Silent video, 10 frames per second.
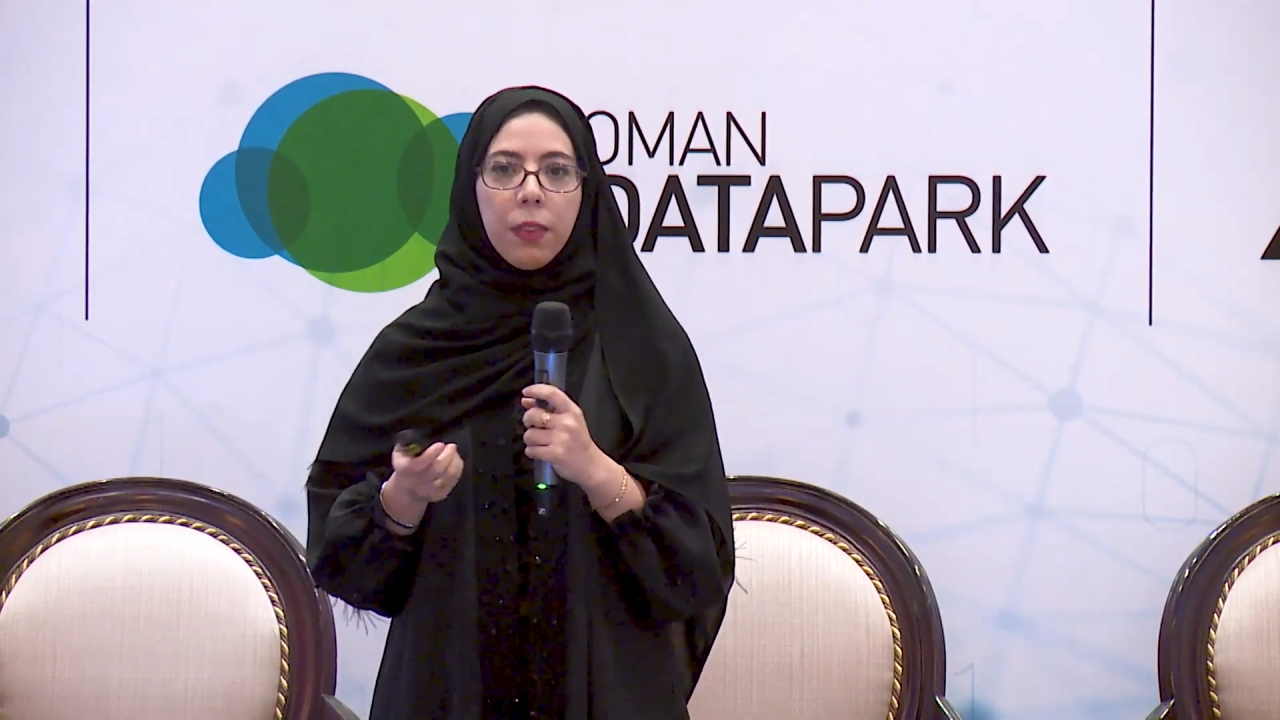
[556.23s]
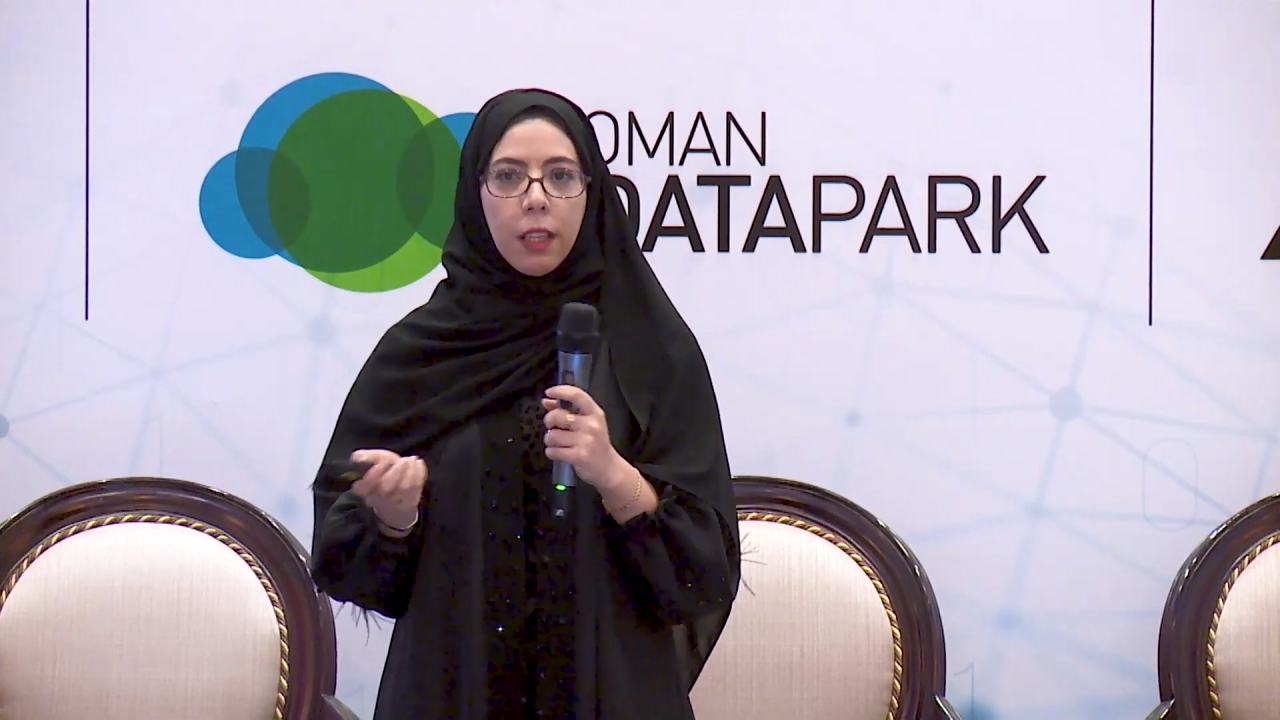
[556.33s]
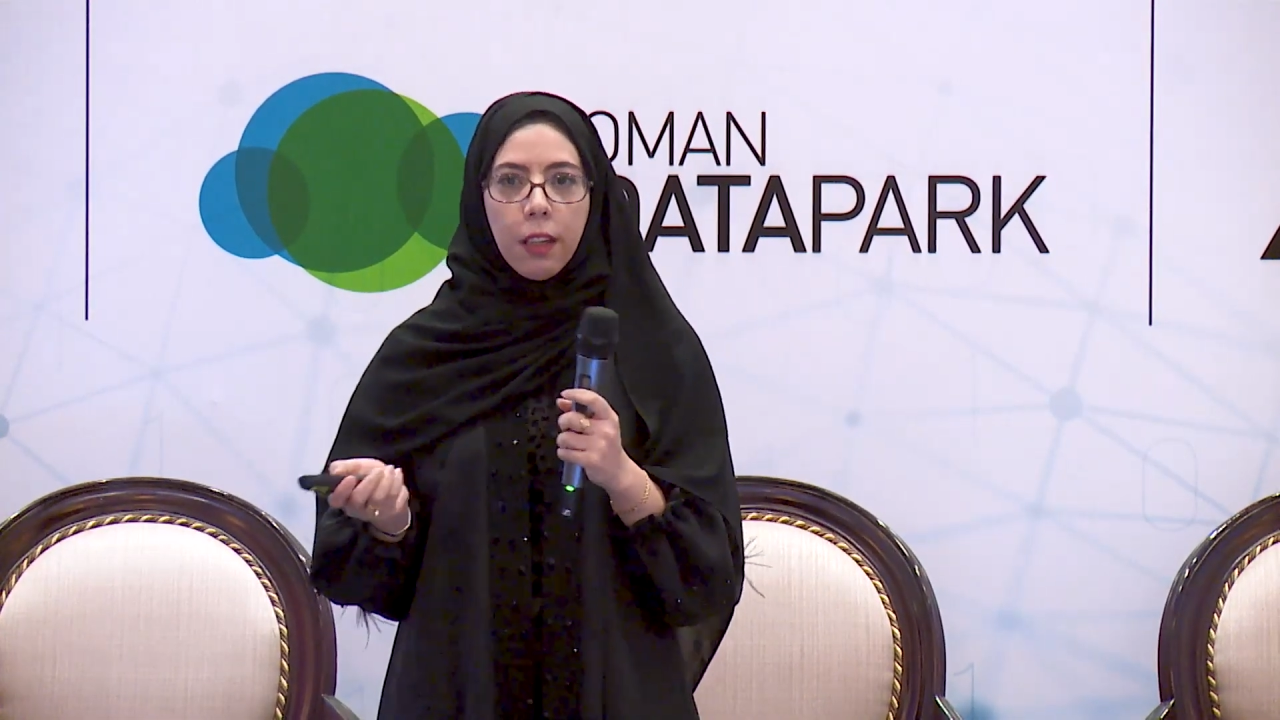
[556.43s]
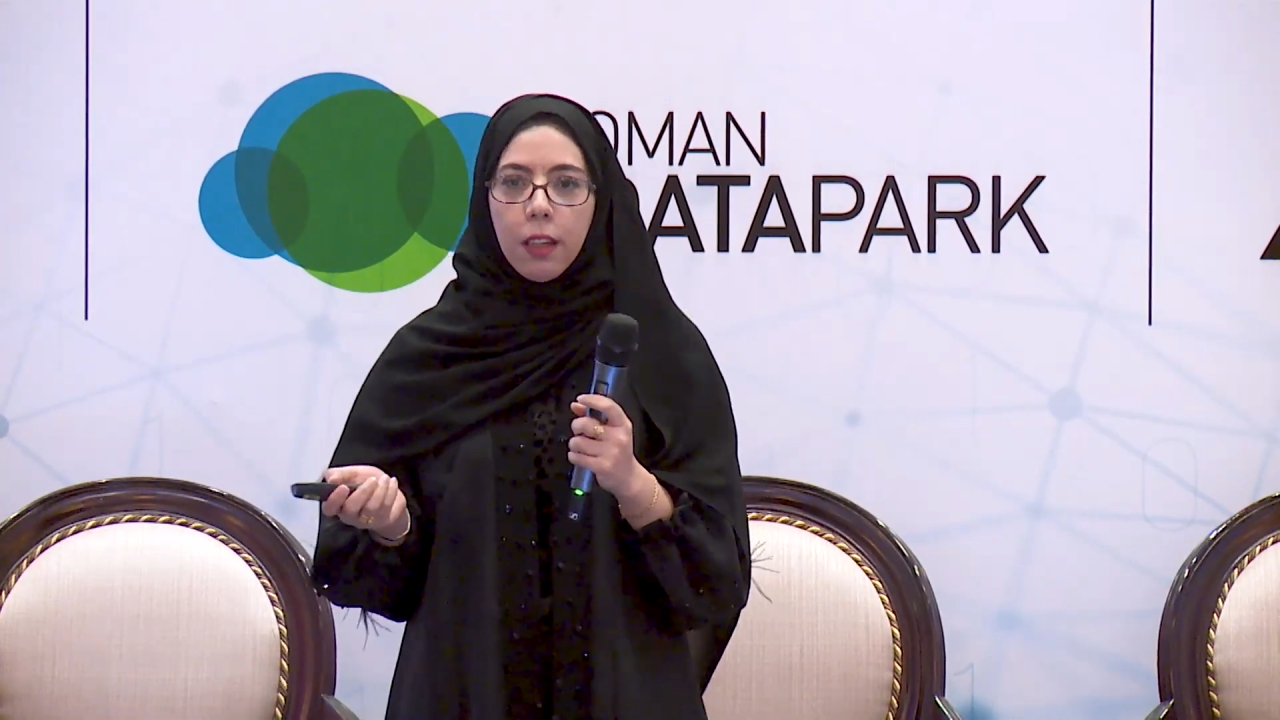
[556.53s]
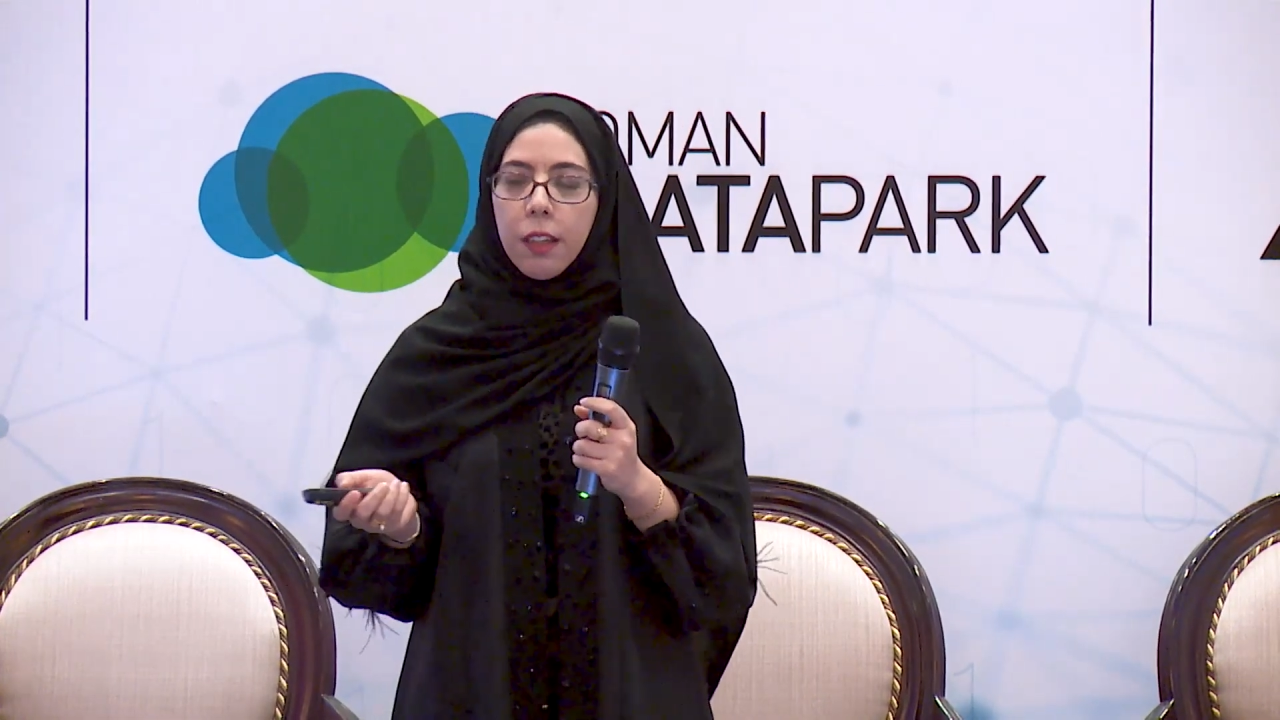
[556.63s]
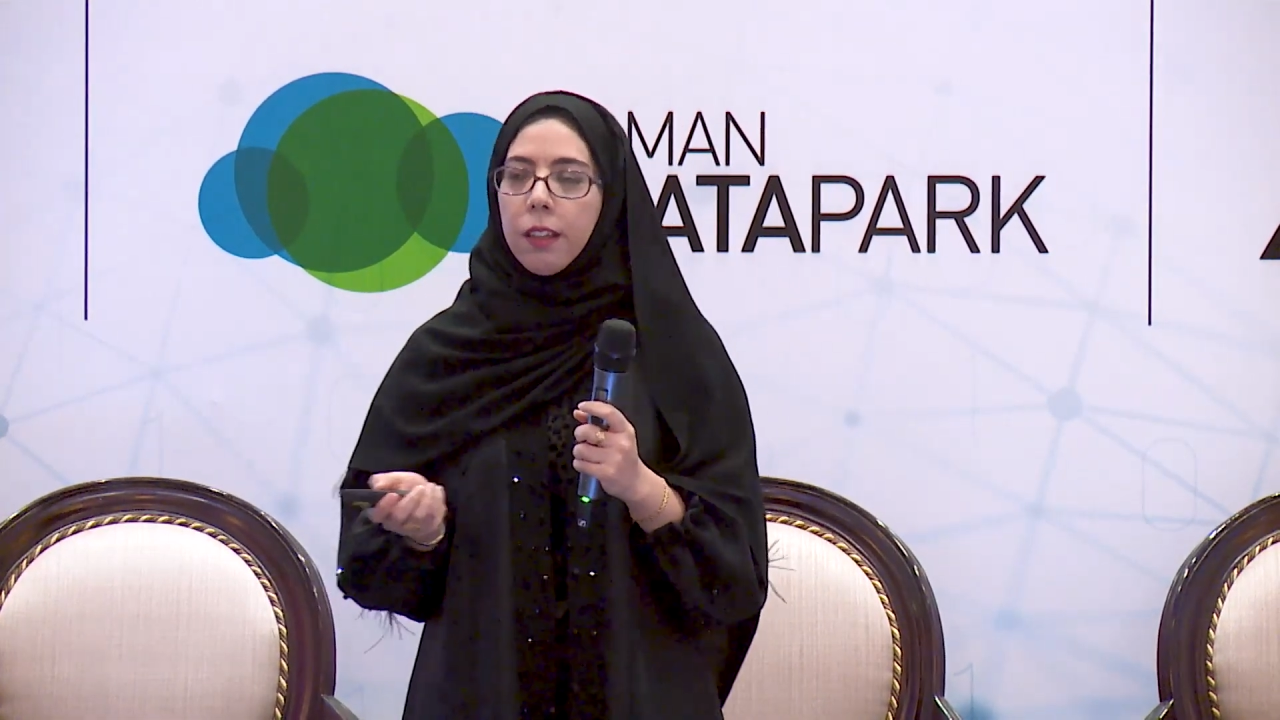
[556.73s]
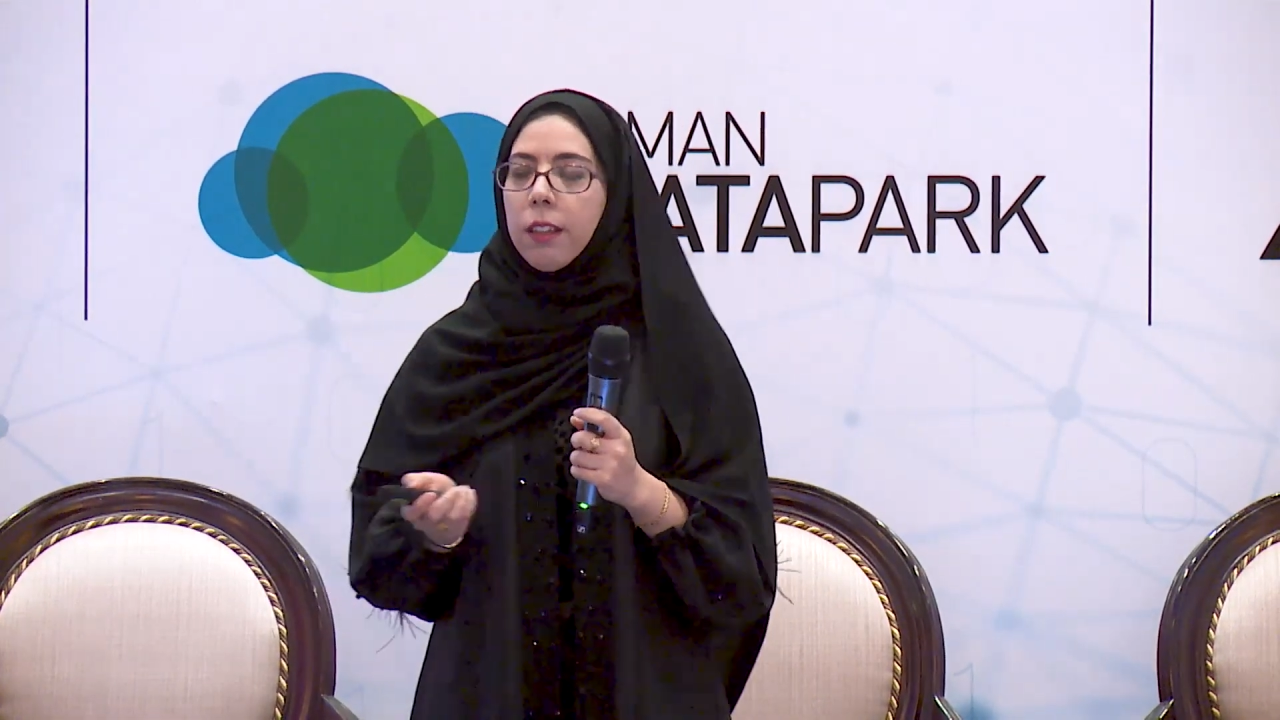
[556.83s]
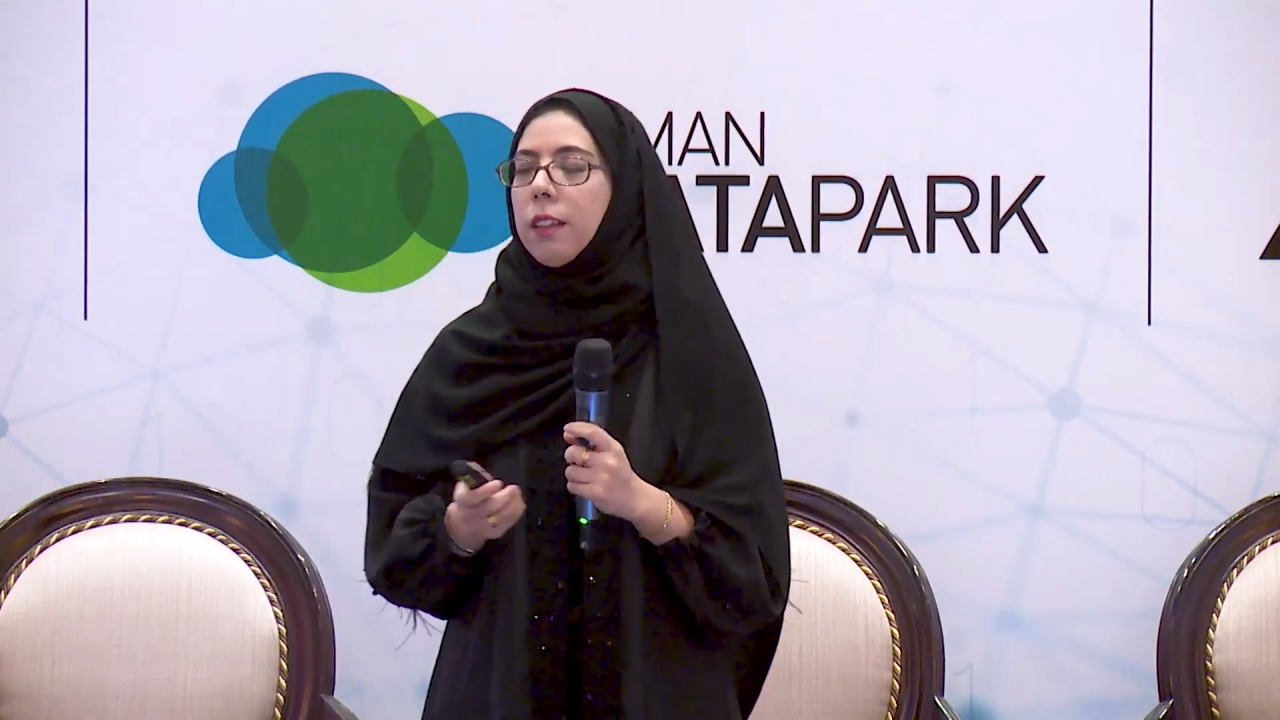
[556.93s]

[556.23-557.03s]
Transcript: they are